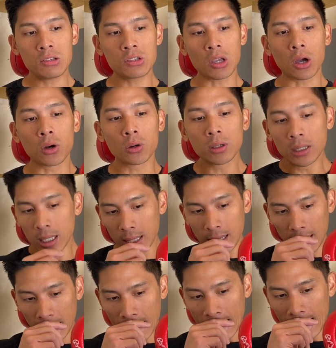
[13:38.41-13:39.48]
So
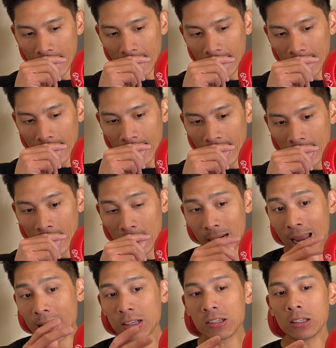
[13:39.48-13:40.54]
they're
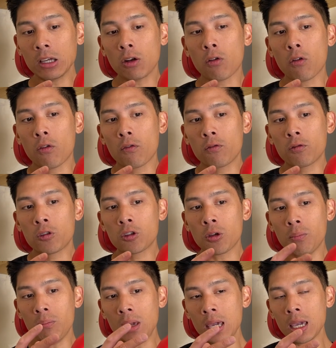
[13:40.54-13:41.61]
excellent to
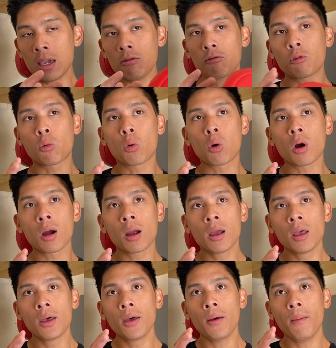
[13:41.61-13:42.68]
me for
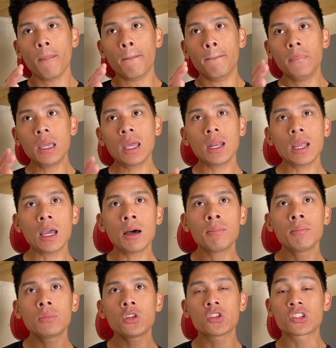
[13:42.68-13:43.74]

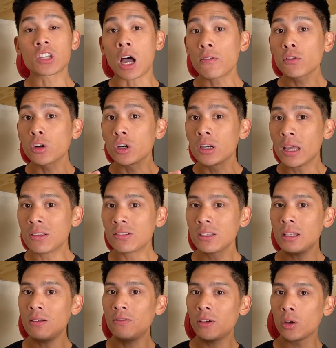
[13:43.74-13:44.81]
medium to softer
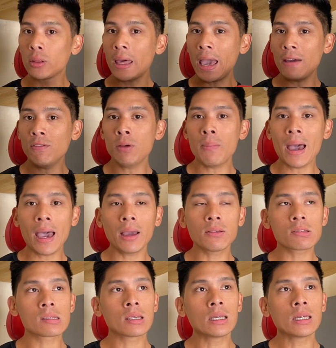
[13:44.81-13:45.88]
density filled heavy bags.